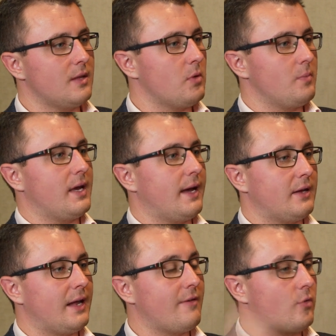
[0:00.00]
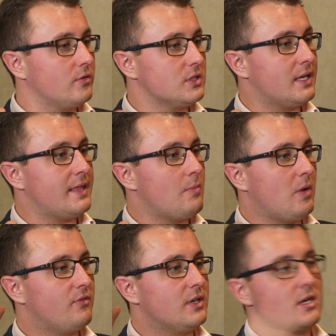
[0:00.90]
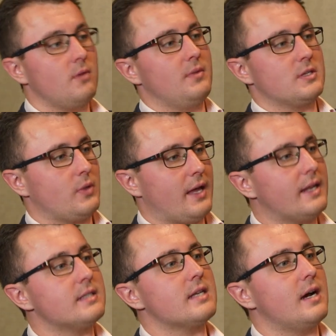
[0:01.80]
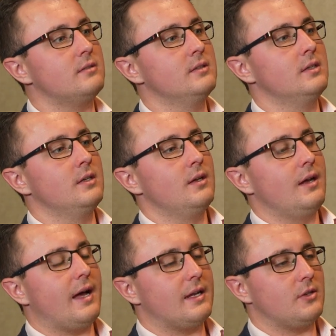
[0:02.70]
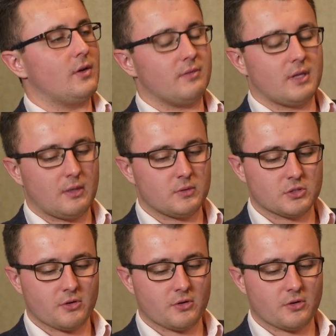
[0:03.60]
they put a P A on it and everyone just in their mind thinks, oh, that's what that is now. Exactly. And you haven't done that, which is